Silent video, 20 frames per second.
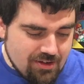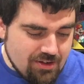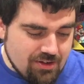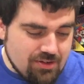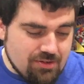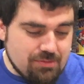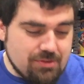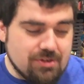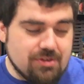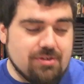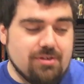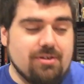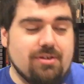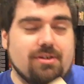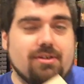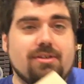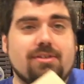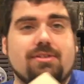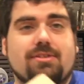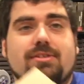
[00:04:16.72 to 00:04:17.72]
Oh my
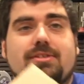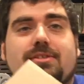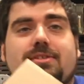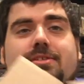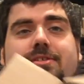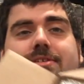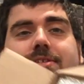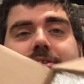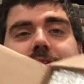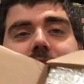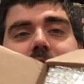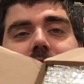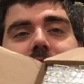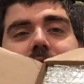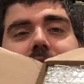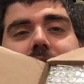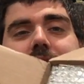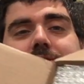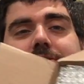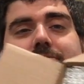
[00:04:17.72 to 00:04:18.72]
gosh.
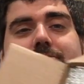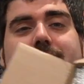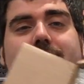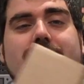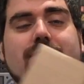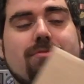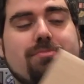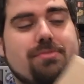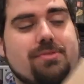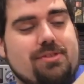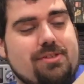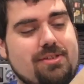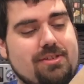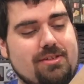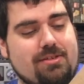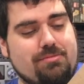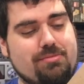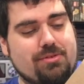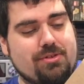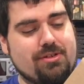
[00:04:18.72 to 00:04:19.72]
So we're opening
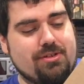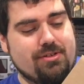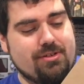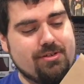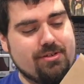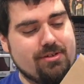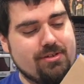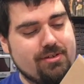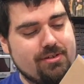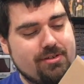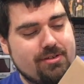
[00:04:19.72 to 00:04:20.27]
up here.